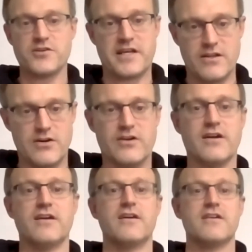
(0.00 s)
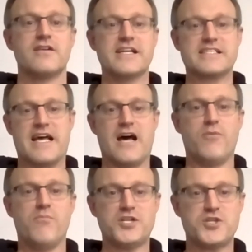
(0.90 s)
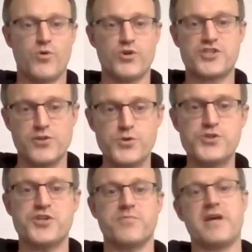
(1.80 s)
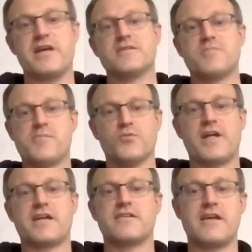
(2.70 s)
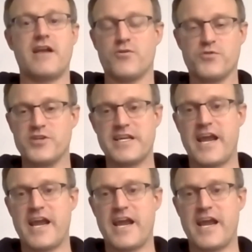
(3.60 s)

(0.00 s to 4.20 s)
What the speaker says: all day long. It's now much more solution based. People like I don't really